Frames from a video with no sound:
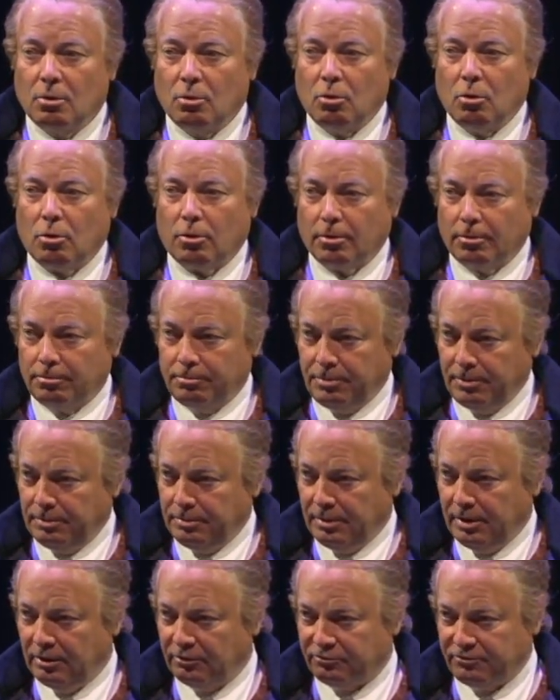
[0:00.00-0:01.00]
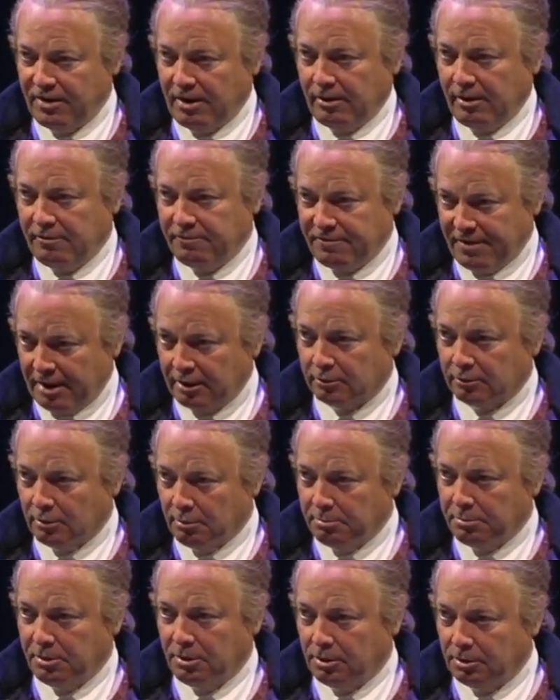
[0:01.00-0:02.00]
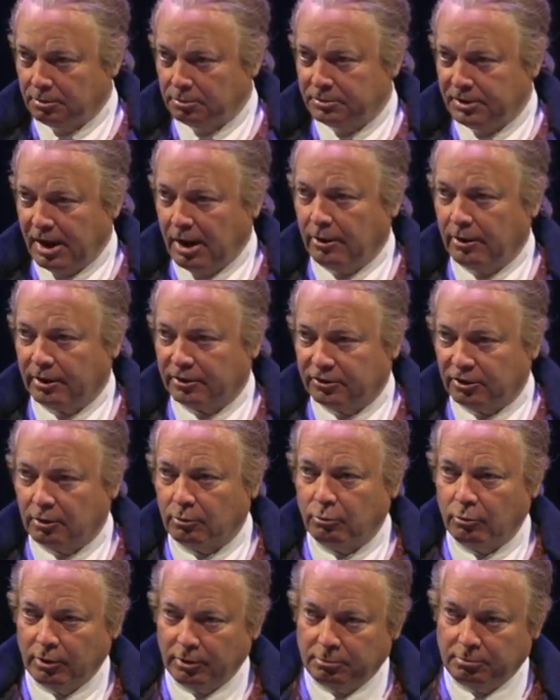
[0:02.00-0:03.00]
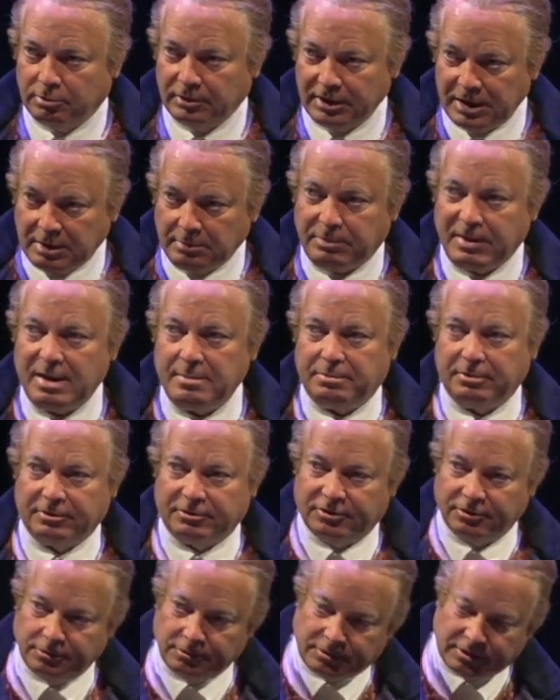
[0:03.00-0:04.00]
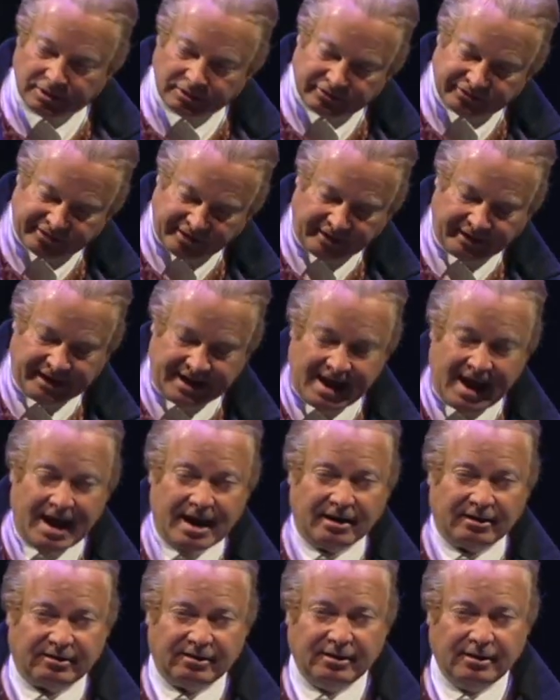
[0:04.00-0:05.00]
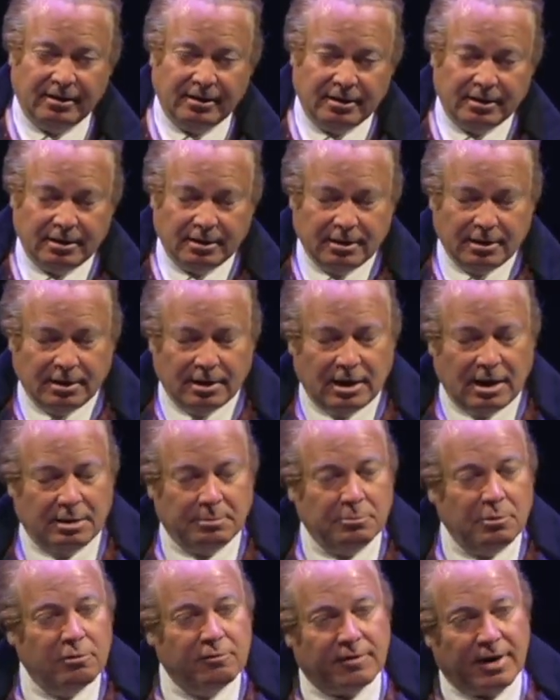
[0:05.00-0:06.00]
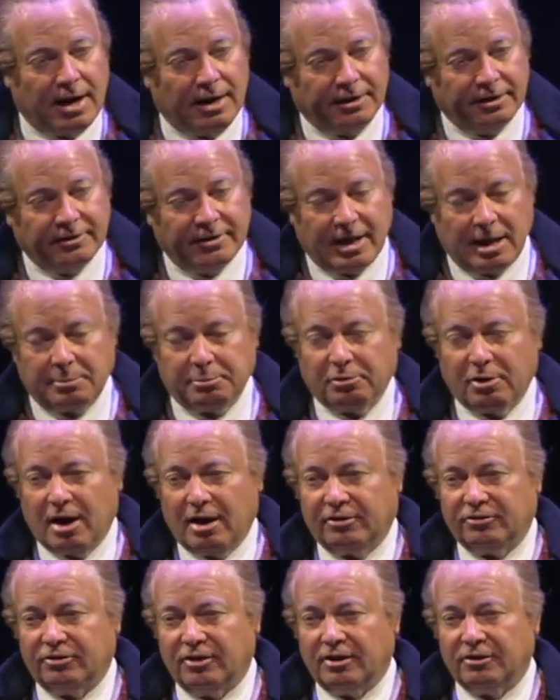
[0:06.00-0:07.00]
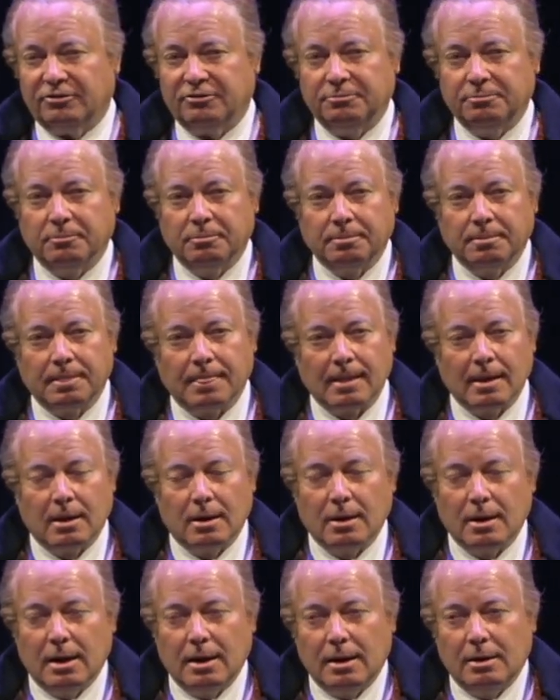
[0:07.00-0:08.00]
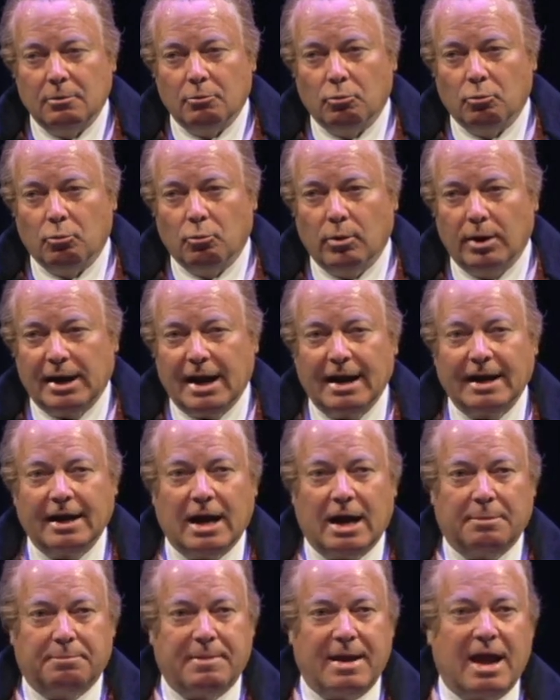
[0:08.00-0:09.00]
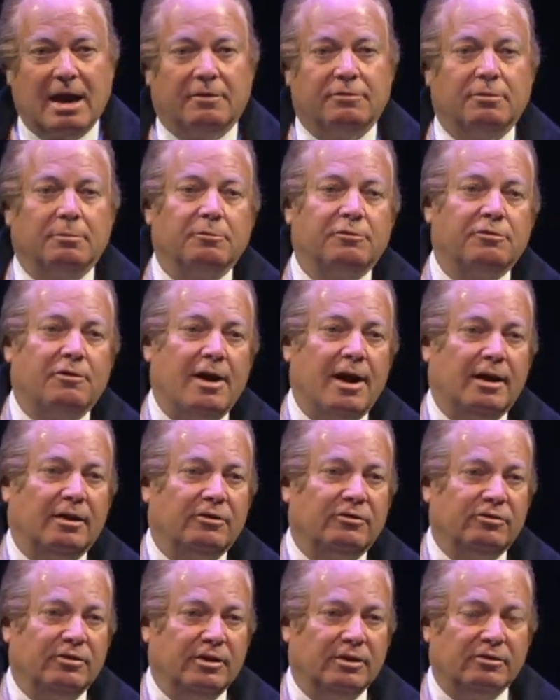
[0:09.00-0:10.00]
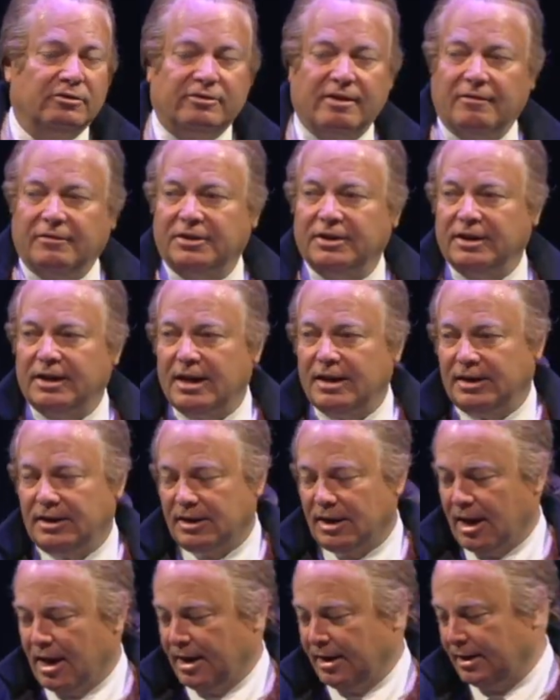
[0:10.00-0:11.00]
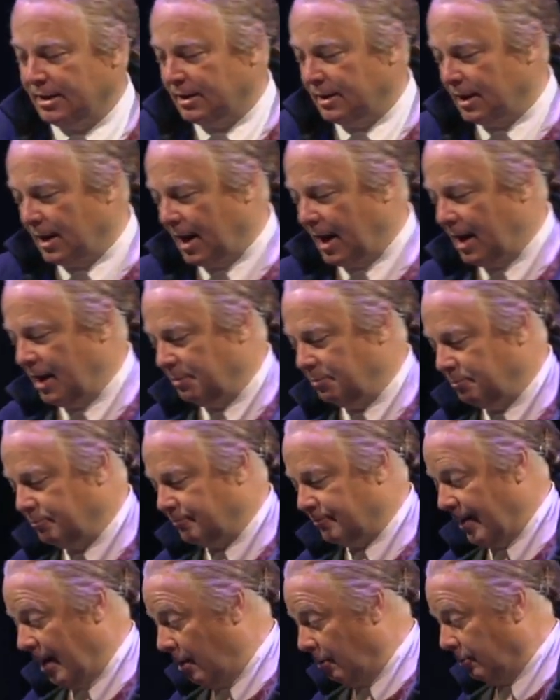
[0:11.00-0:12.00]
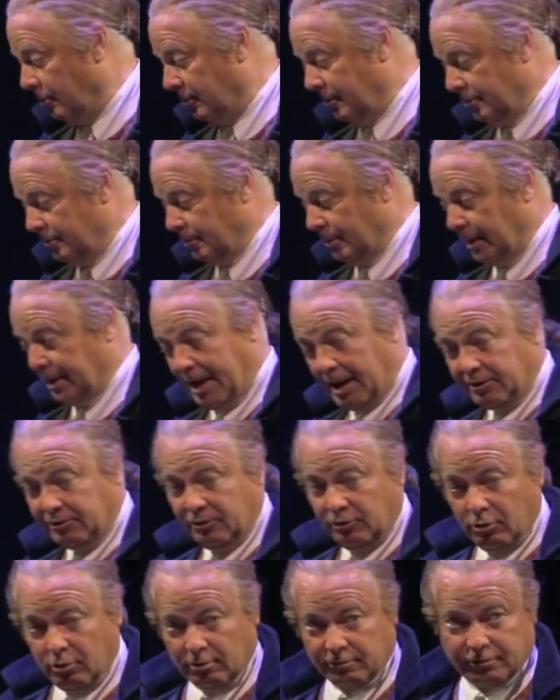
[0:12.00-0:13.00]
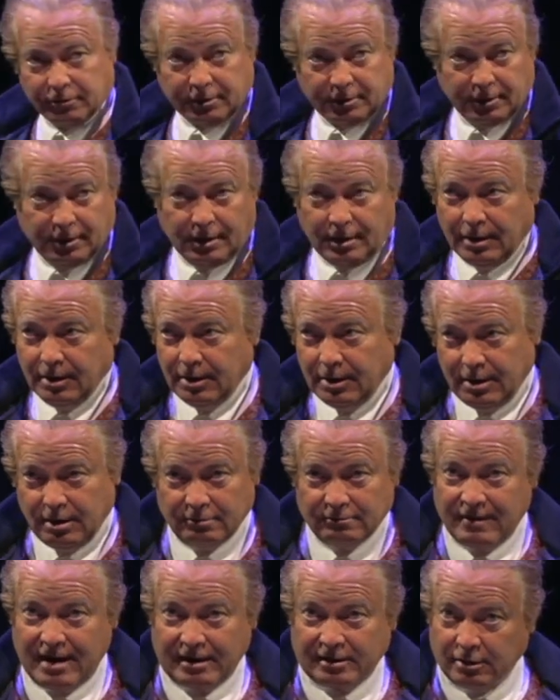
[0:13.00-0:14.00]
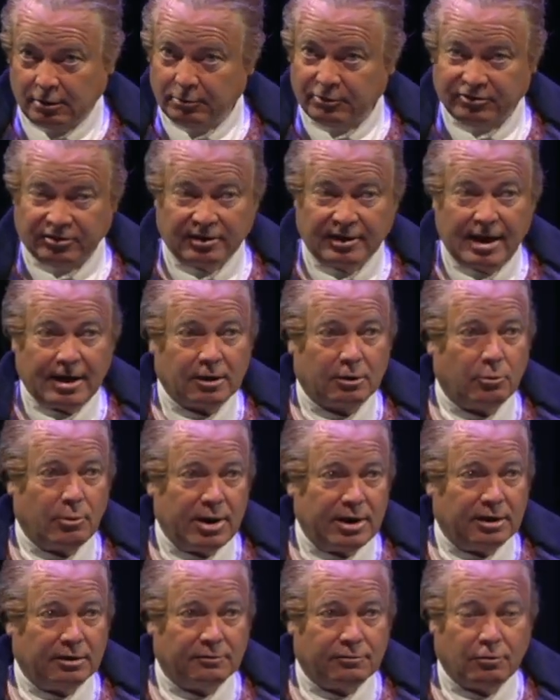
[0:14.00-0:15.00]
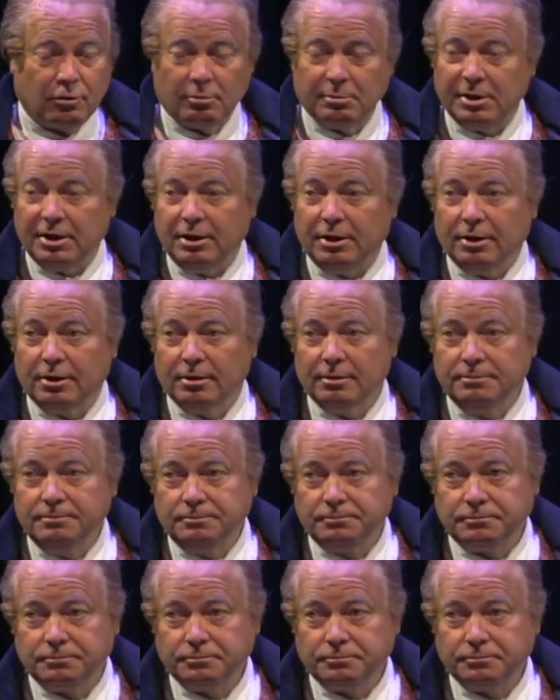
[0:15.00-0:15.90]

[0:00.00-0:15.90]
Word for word: or his very venerable character would lead people to conciliate and move on in that process. When I got back from France in 1789, I got to Norfolk. In fact, there was a letter waiting for me here